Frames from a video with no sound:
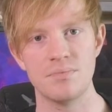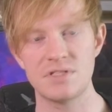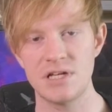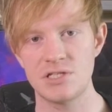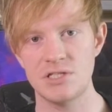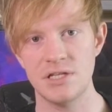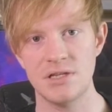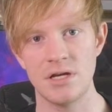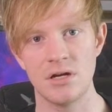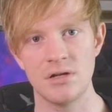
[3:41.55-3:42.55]
section in
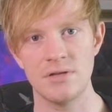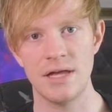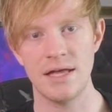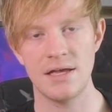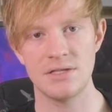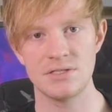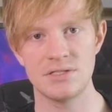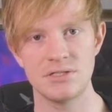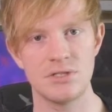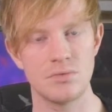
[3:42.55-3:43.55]
there that has
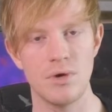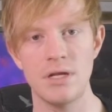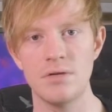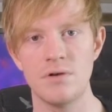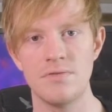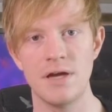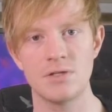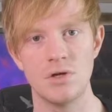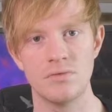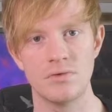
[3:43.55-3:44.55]
essentially a radio
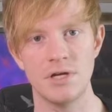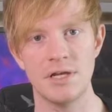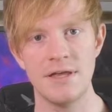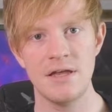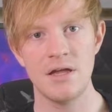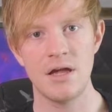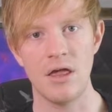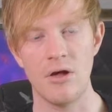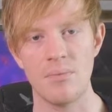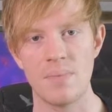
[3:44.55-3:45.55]
effect over it,
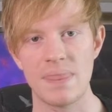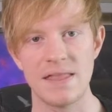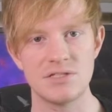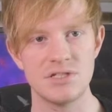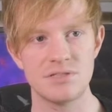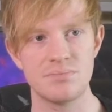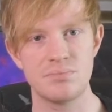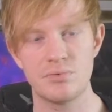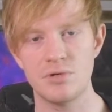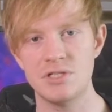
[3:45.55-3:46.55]
that's just
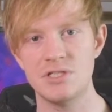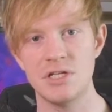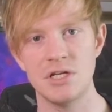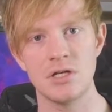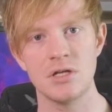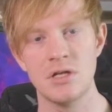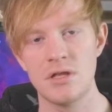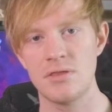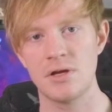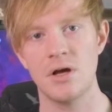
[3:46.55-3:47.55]
preaching
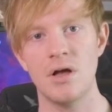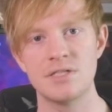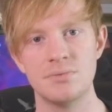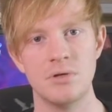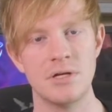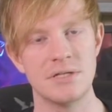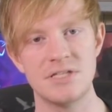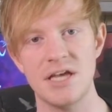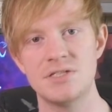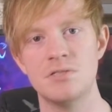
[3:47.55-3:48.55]
the gospel and a
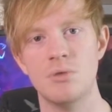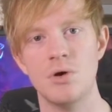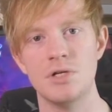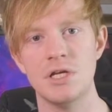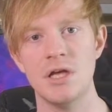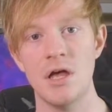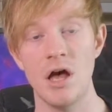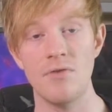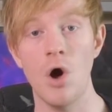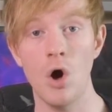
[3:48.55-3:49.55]
testimony
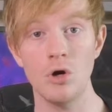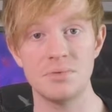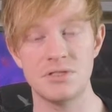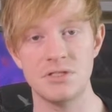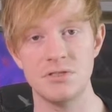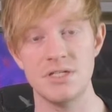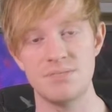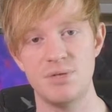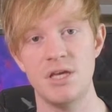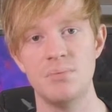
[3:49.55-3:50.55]
of hope to
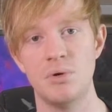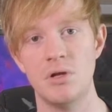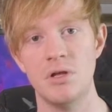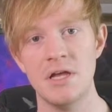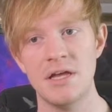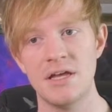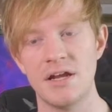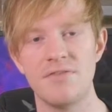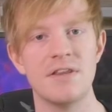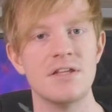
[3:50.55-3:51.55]
these people. And
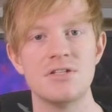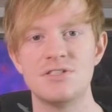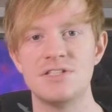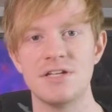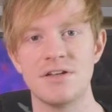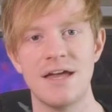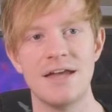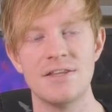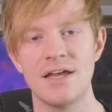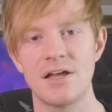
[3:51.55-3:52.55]
I find that interesting. I
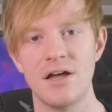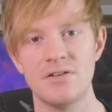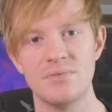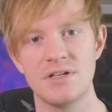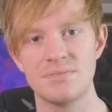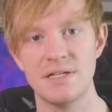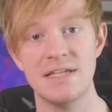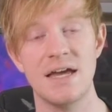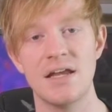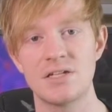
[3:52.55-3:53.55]
added that kind of because my
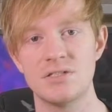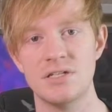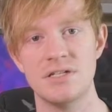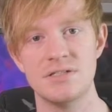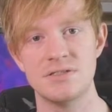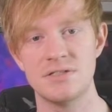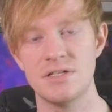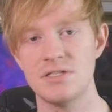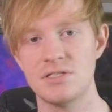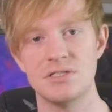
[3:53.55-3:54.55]
dad actually,
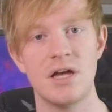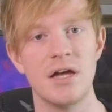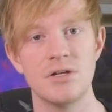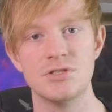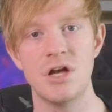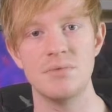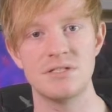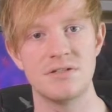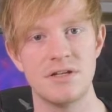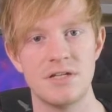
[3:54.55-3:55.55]
his entire job,
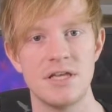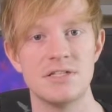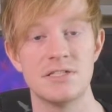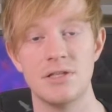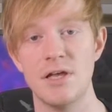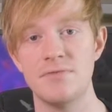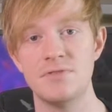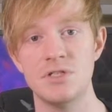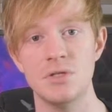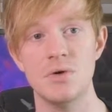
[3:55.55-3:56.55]
he's dedicated his
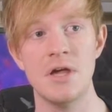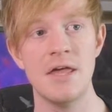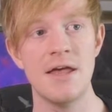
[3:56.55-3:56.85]
life to